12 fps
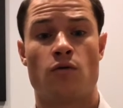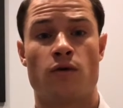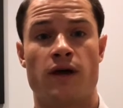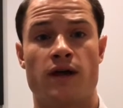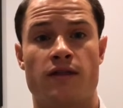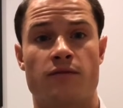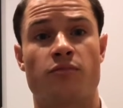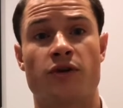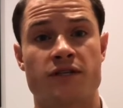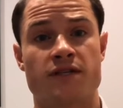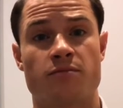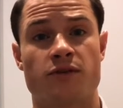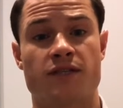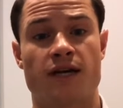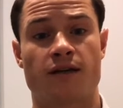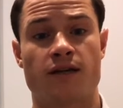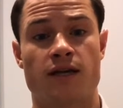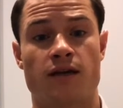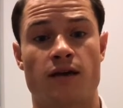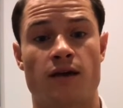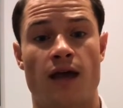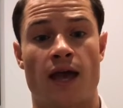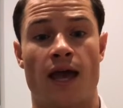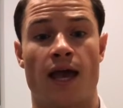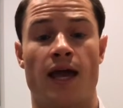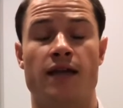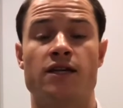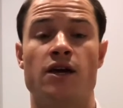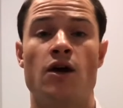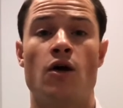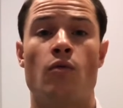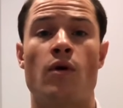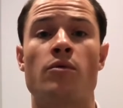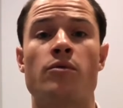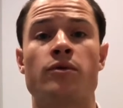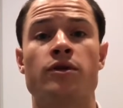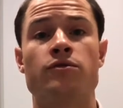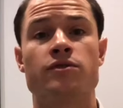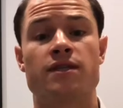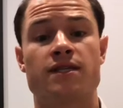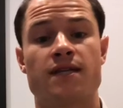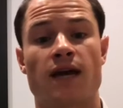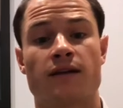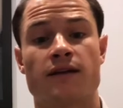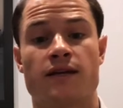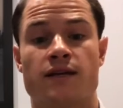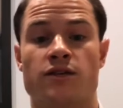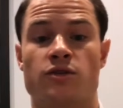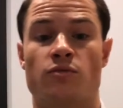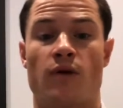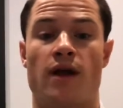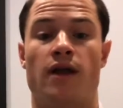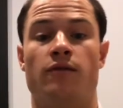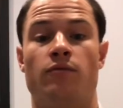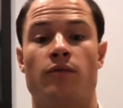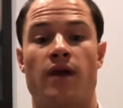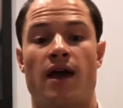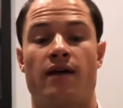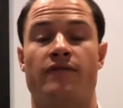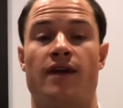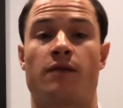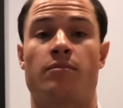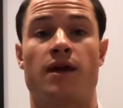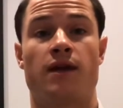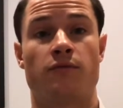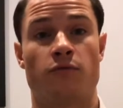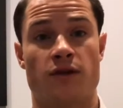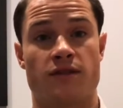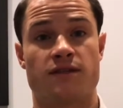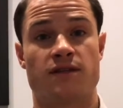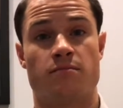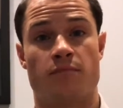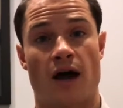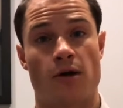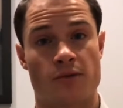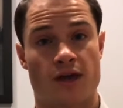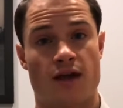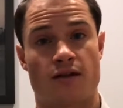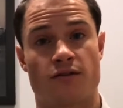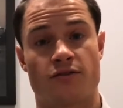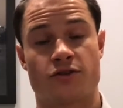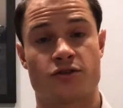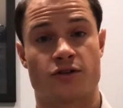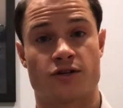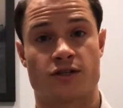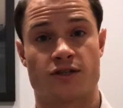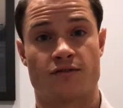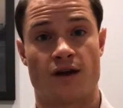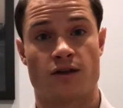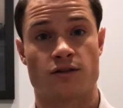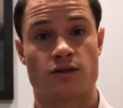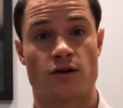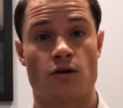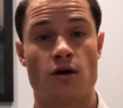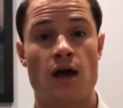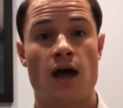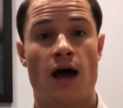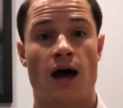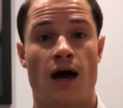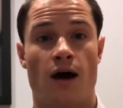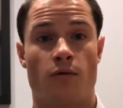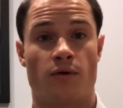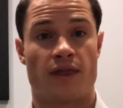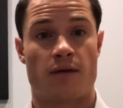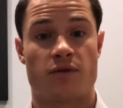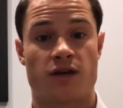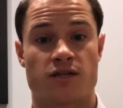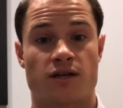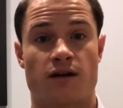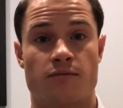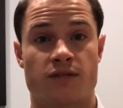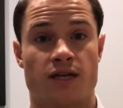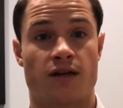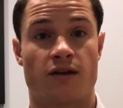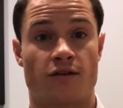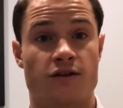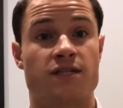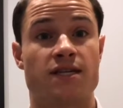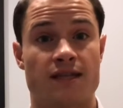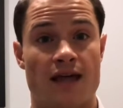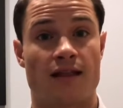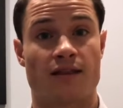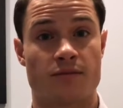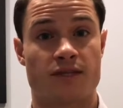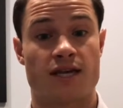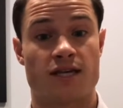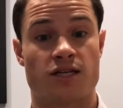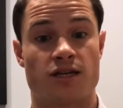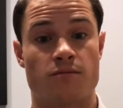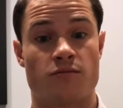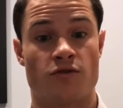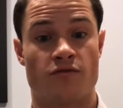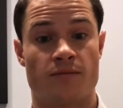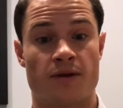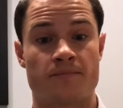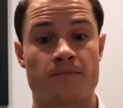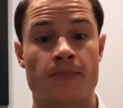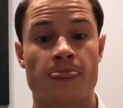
with a pretty simple technique. And when we would use this technique is when we have neck pain with some biomechanical restrictions found. So when that patient comes in, you're seeing that limitation in movement.